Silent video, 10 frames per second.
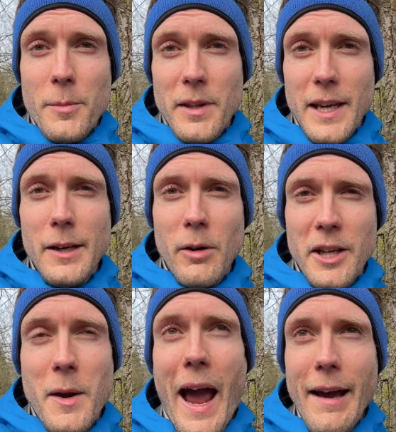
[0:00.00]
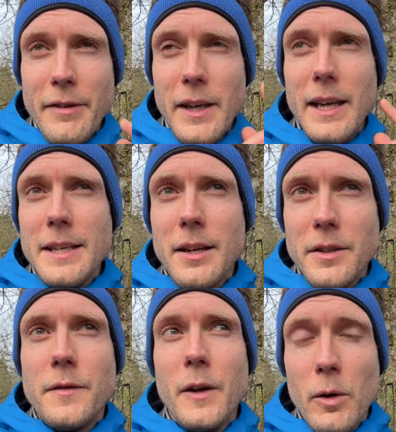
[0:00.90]
at the heel like you have here it
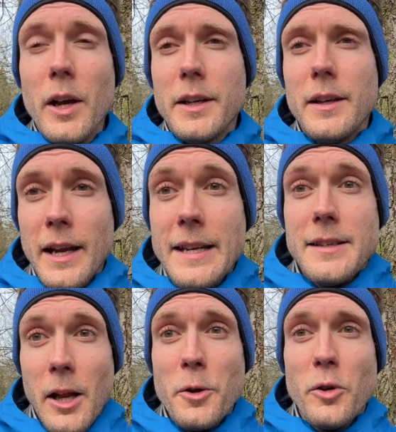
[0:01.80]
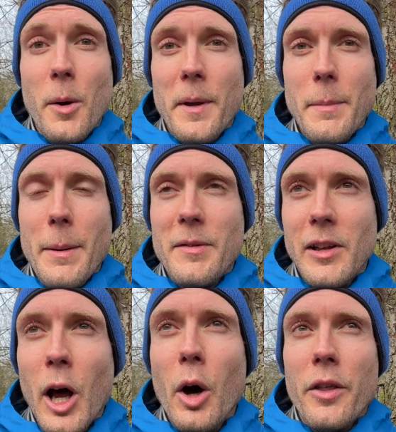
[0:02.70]
does feel like it is a low drop and maybe even
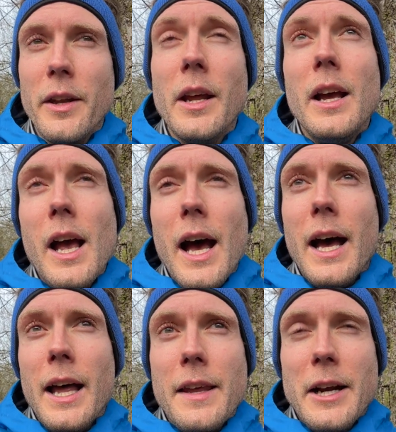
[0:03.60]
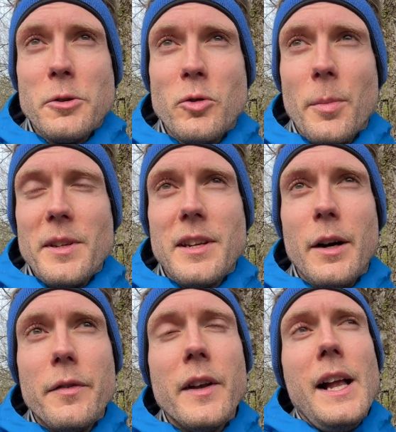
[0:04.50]
lower than uh, the actual drop
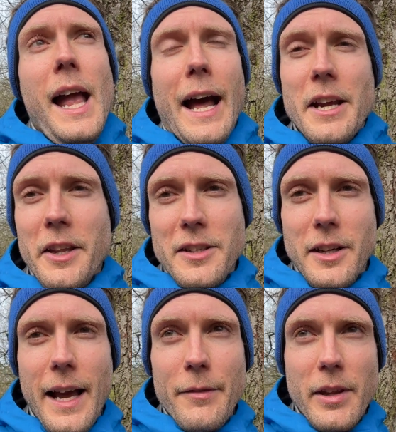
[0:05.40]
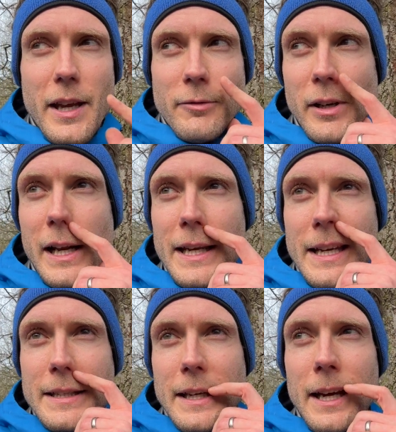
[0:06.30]
itself and the other concern I have with it really
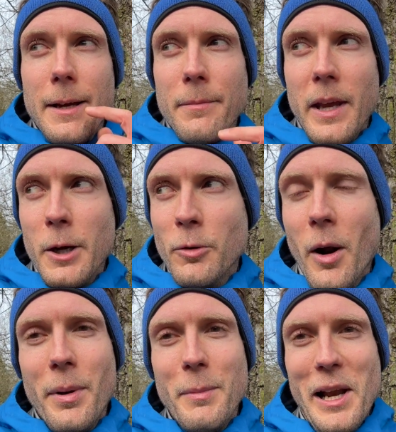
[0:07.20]
is um, heel rub my